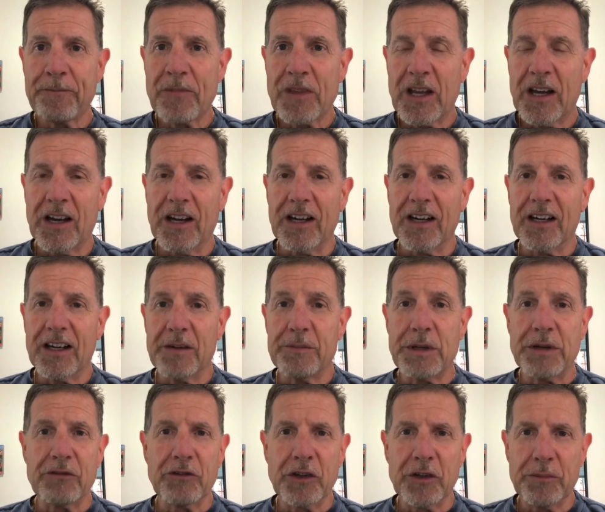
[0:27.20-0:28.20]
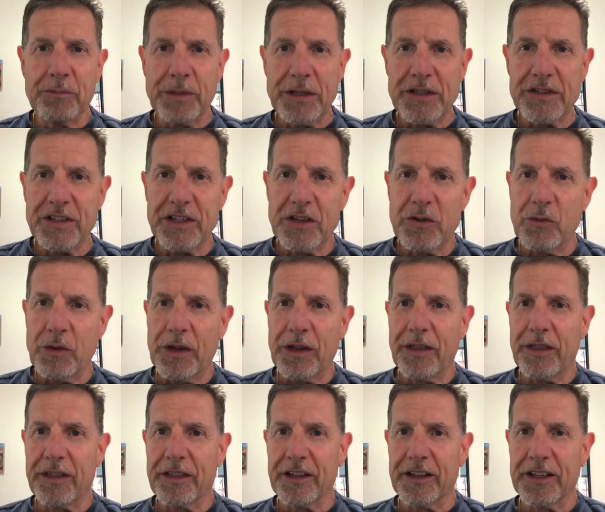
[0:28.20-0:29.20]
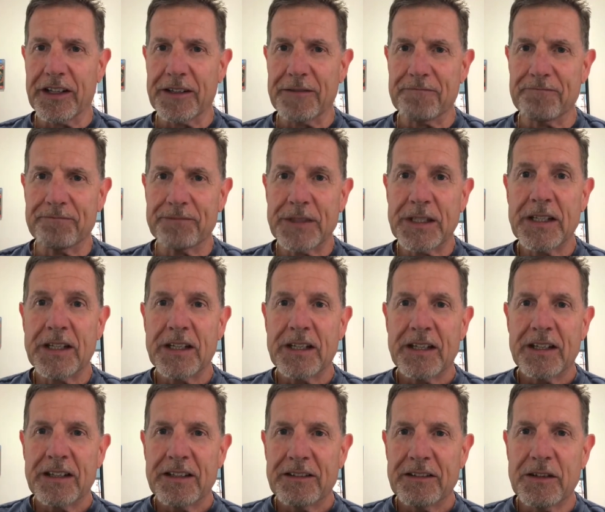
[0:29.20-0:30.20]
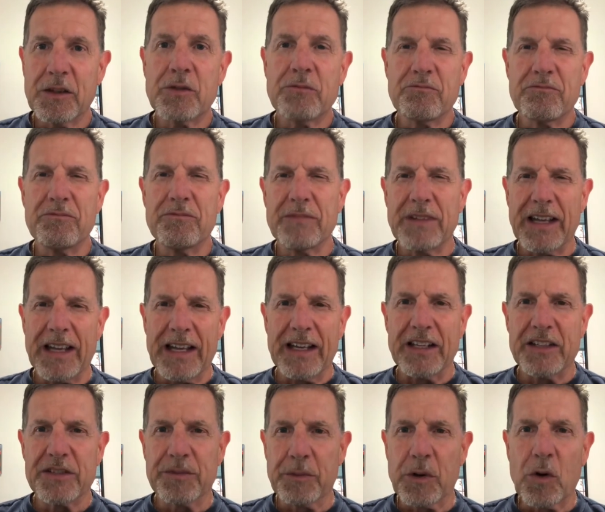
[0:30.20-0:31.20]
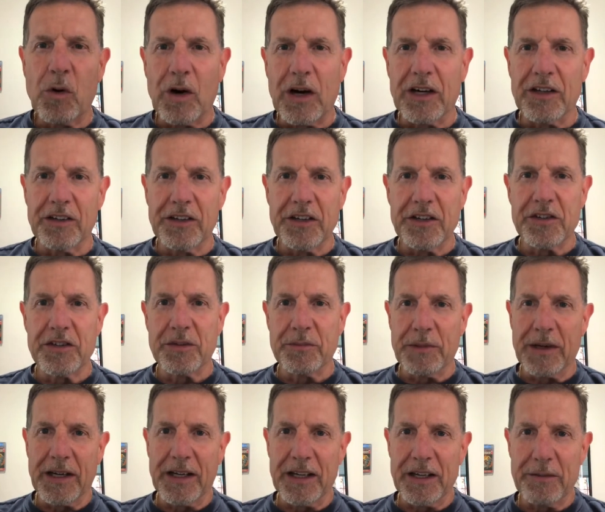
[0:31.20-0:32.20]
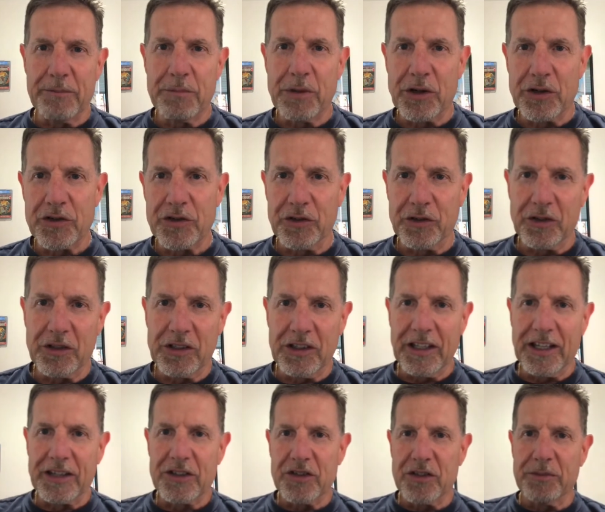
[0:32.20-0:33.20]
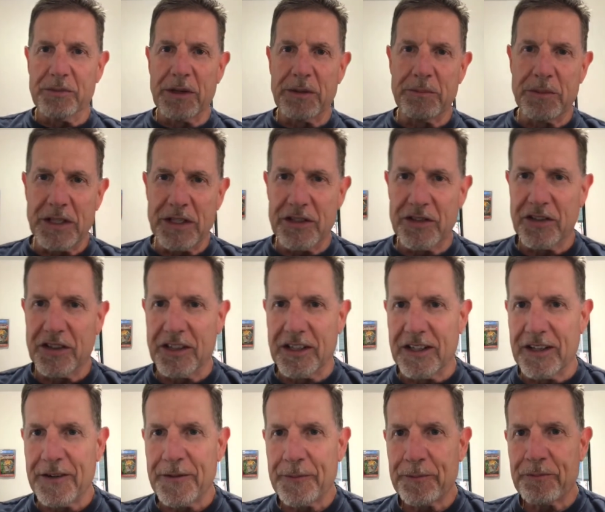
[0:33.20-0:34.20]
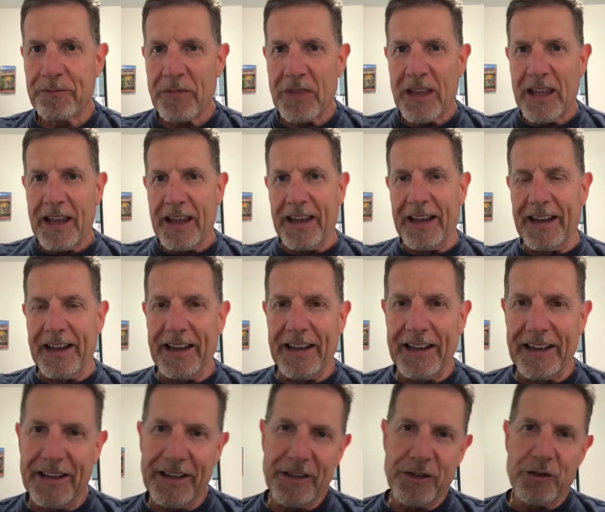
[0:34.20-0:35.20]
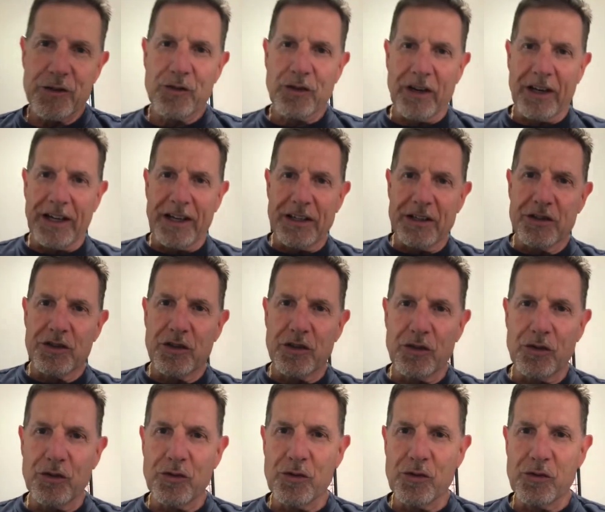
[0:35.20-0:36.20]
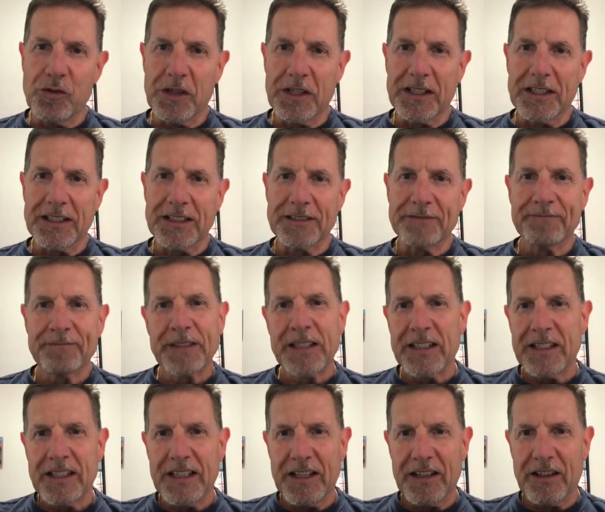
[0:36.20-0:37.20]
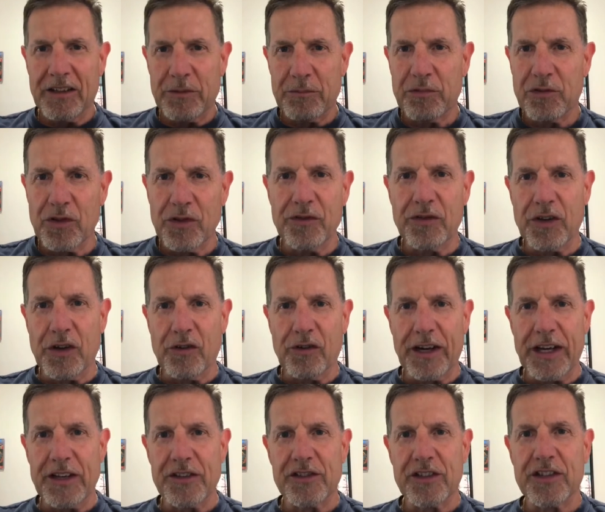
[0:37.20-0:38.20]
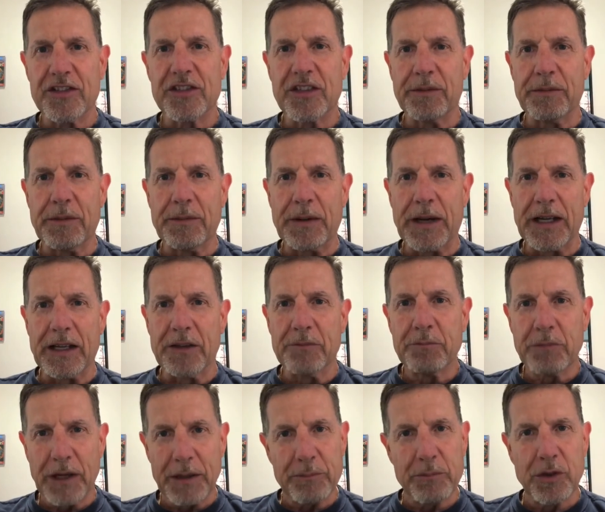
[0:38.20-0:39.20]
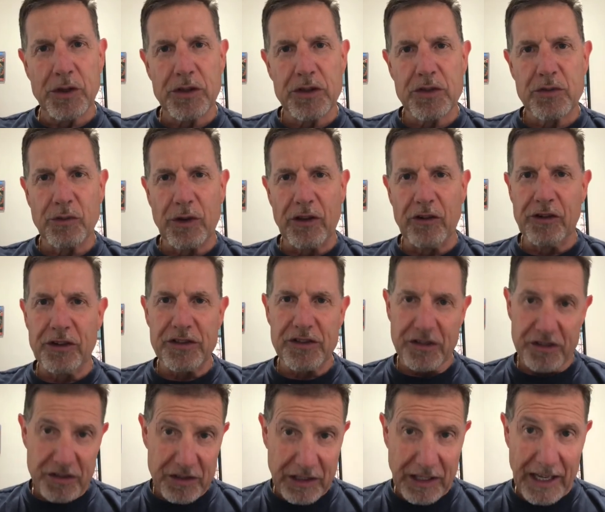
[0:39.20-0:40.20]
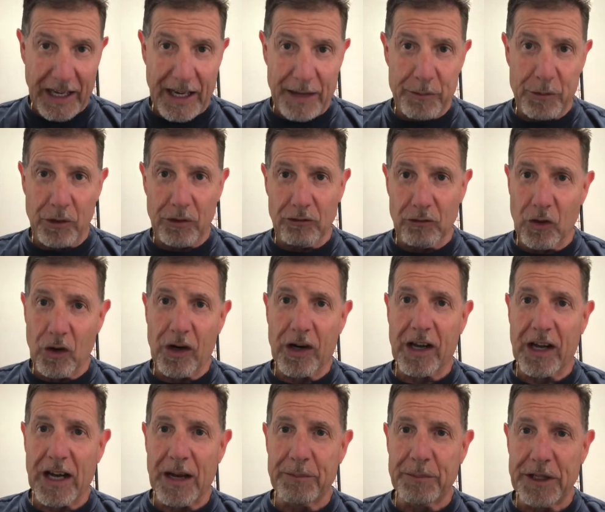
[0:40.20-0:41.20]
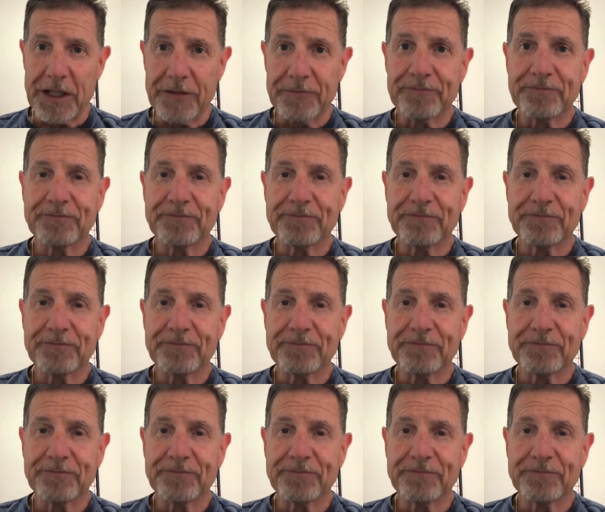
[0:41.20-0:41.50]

I've been real busy with adding some quality to my personal collection, my PC, and trying to either improve the grades on some of my books, whether it's a slab or a raw copy.